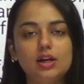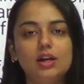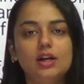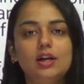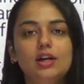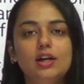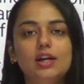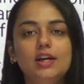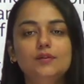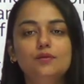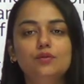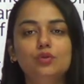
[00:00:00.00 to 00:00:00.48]

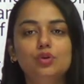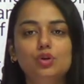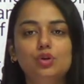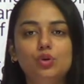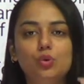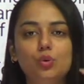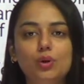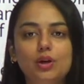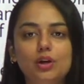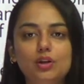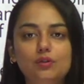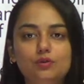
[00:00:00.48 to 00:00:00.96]
he would
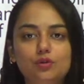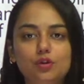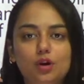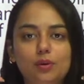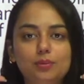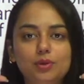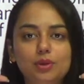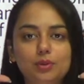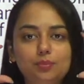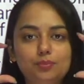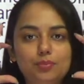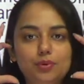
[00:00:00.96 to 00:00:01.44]
do it from
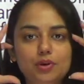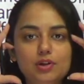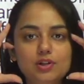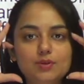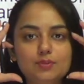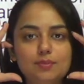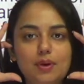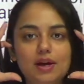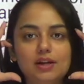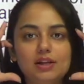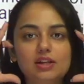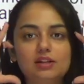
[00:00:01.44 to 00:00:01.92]
the
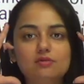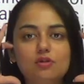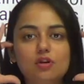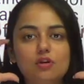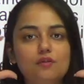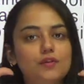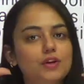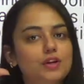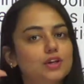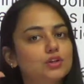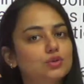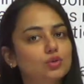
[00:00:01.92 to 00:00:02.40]
perspective
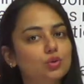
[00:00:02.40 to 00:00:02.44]
of his